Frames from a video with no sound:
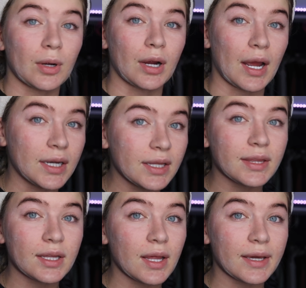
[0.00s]
or
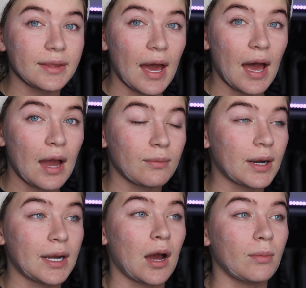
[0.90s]
anything like that
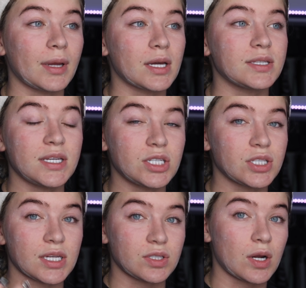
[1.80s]
right now because he
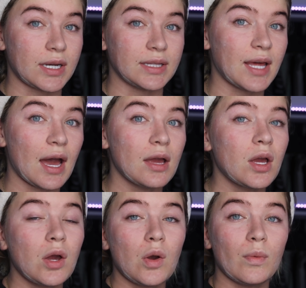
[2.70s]
just does not need that.
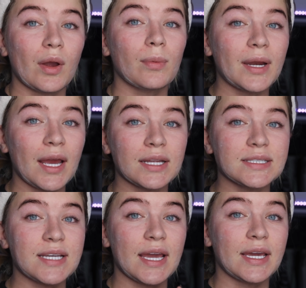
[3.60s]
We already had
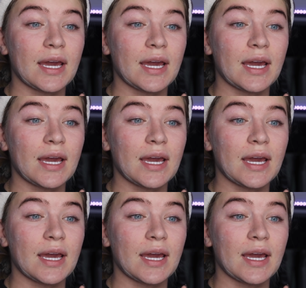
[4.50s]
to take